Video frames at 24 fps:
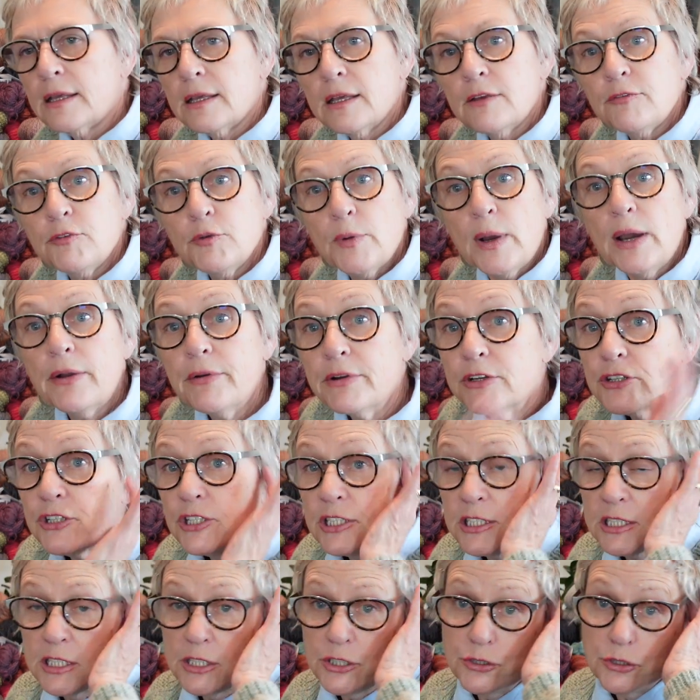If you are
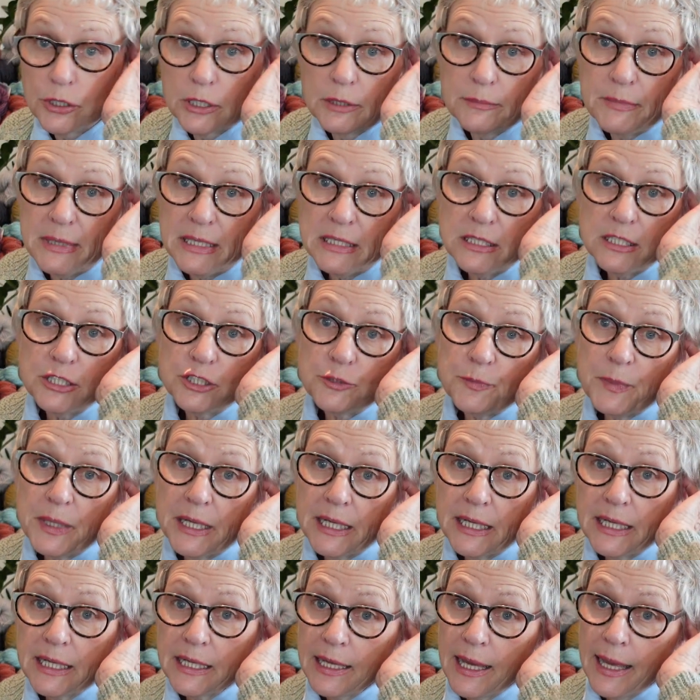interested, you can message
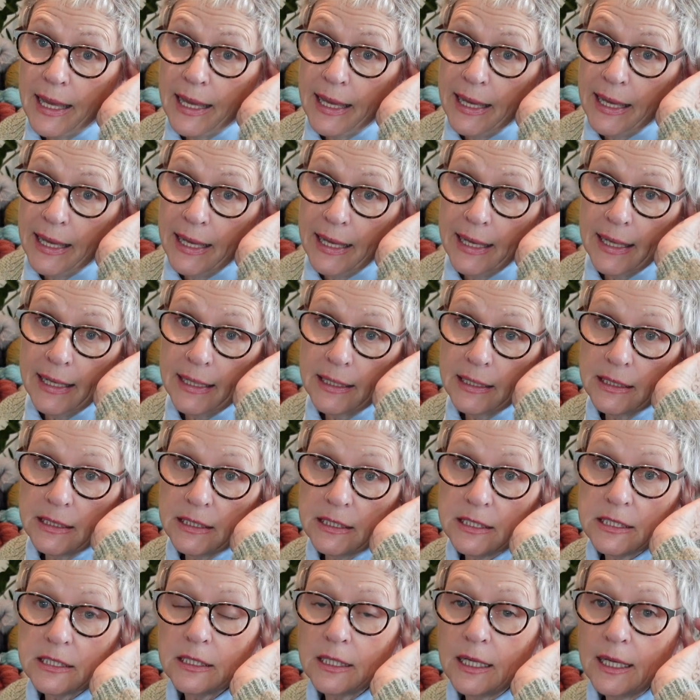me,
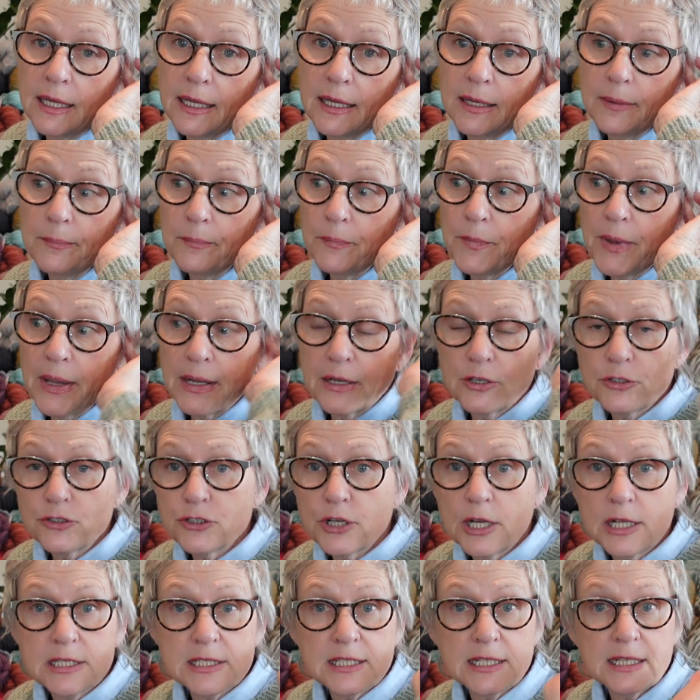and I can
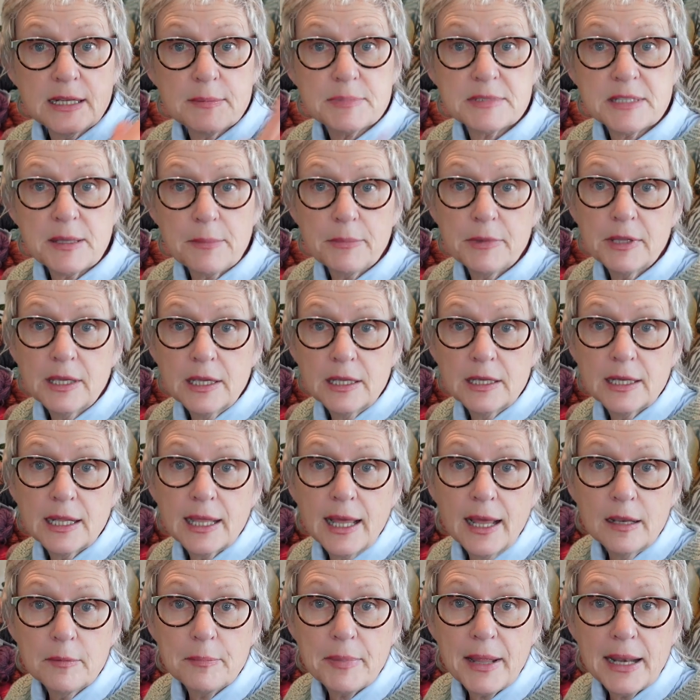try and set up something in a
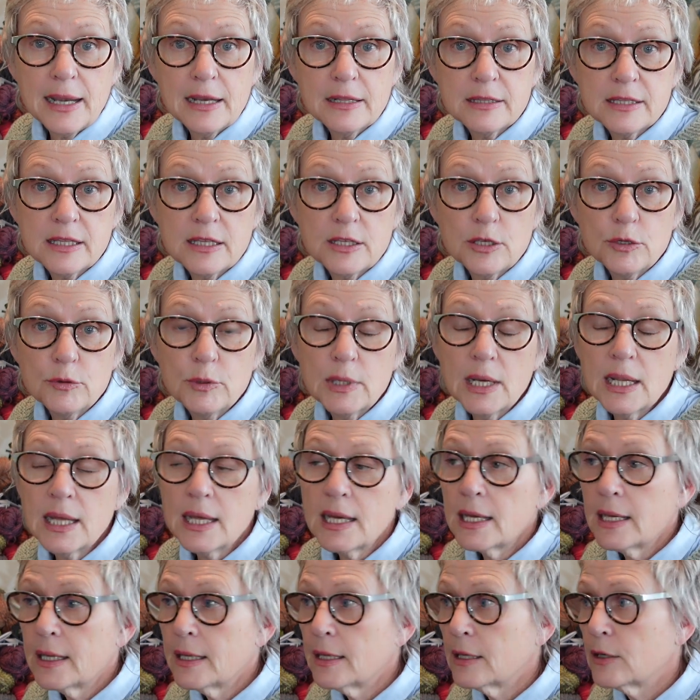colour palette that you
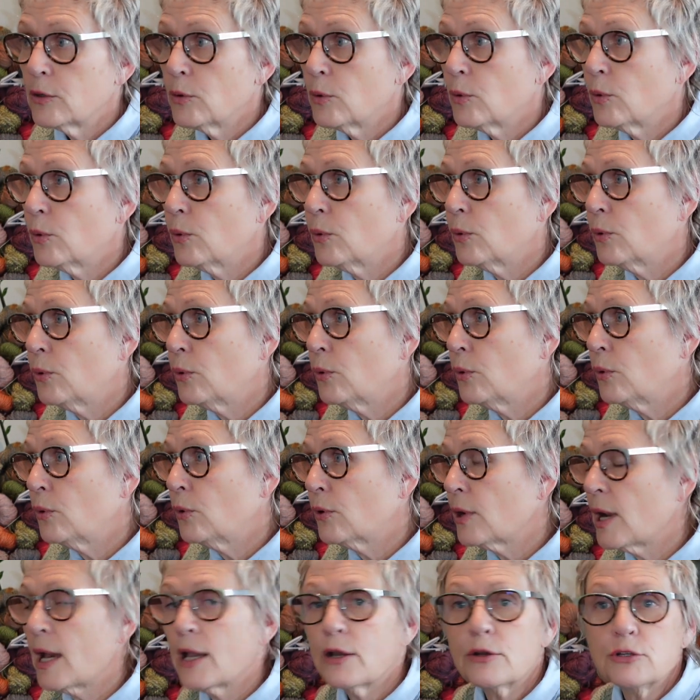like,
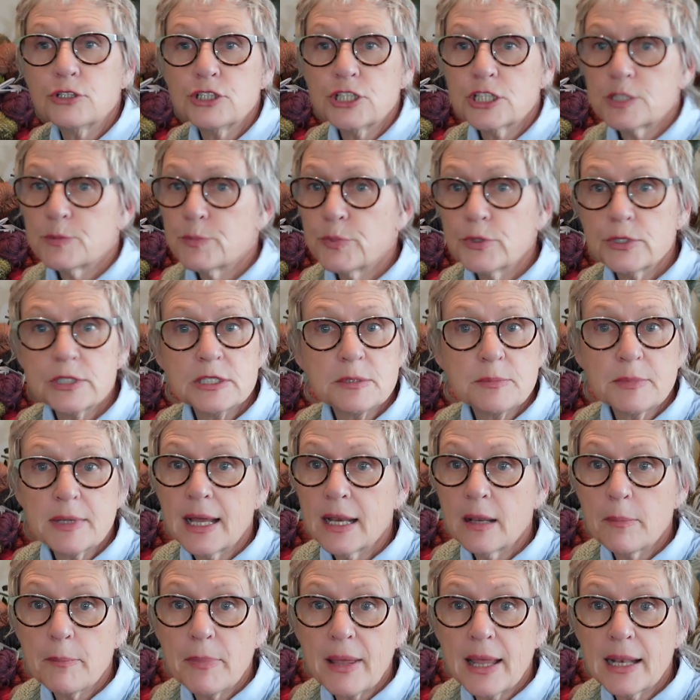or I could just put some
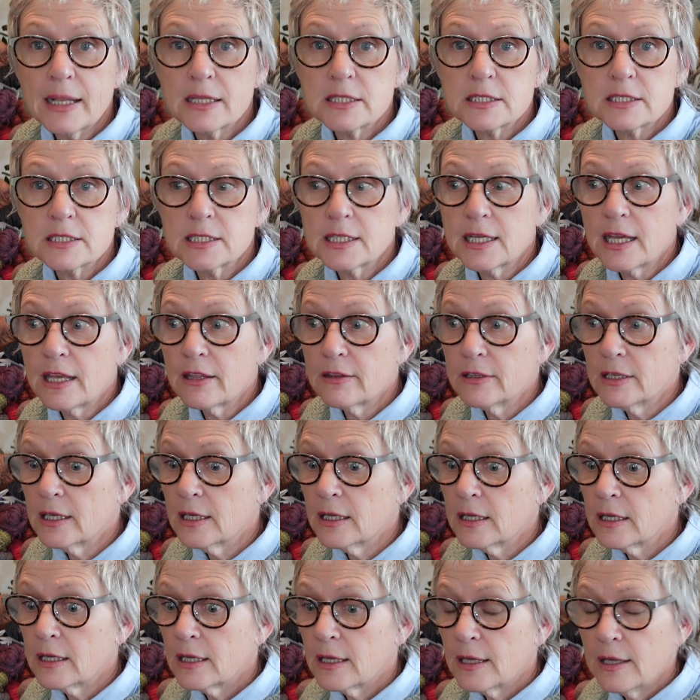colour palettes
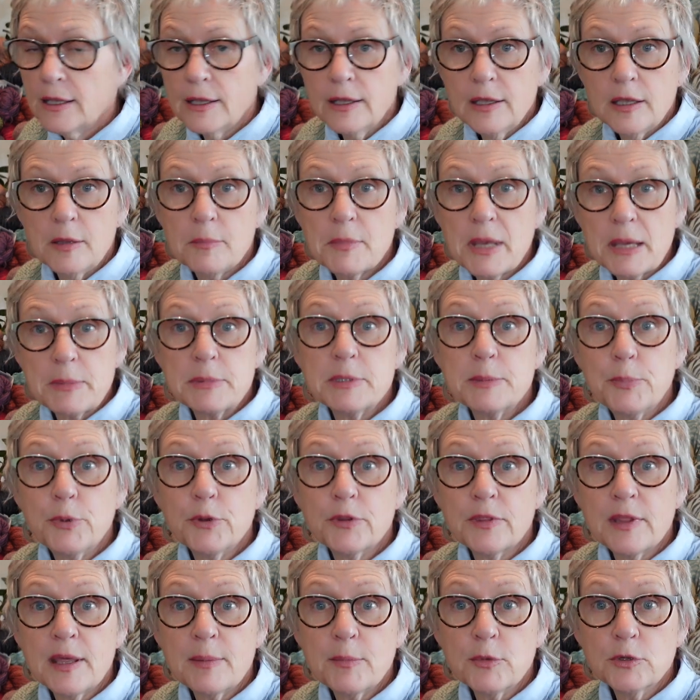together, maybe
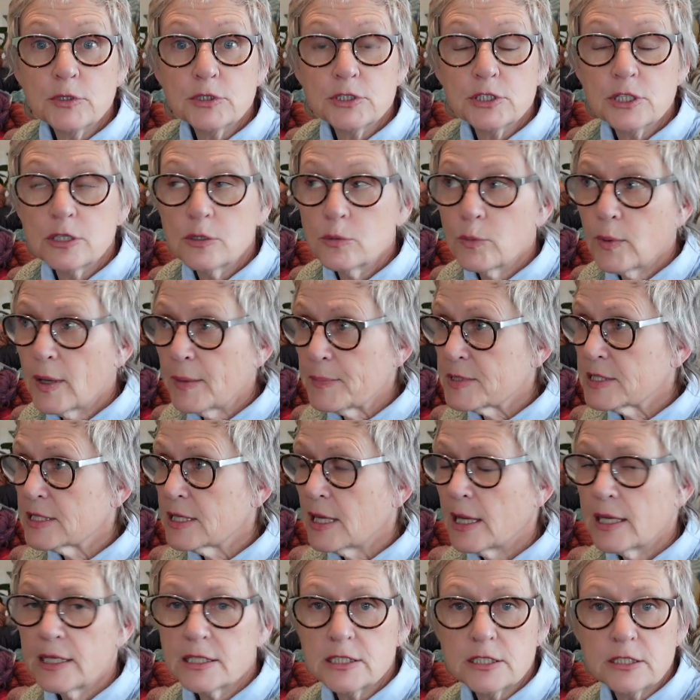put them onto the
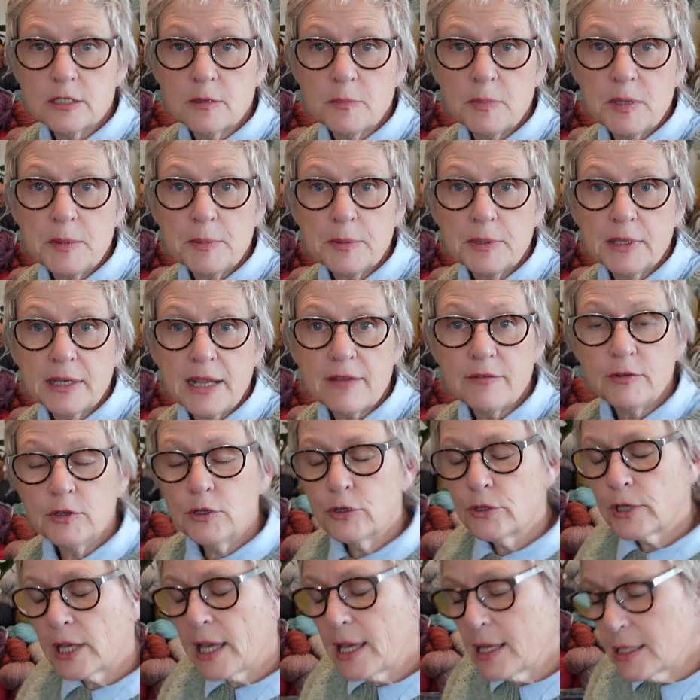website so that people can have a
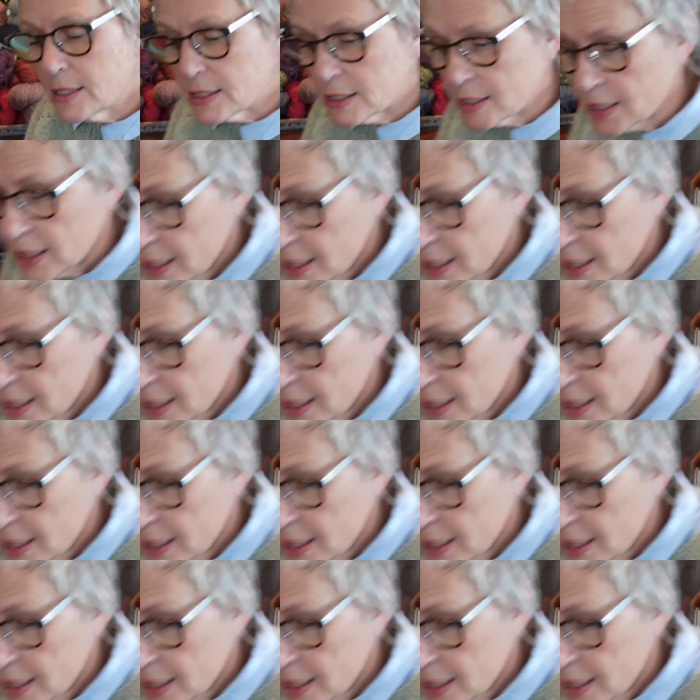look at.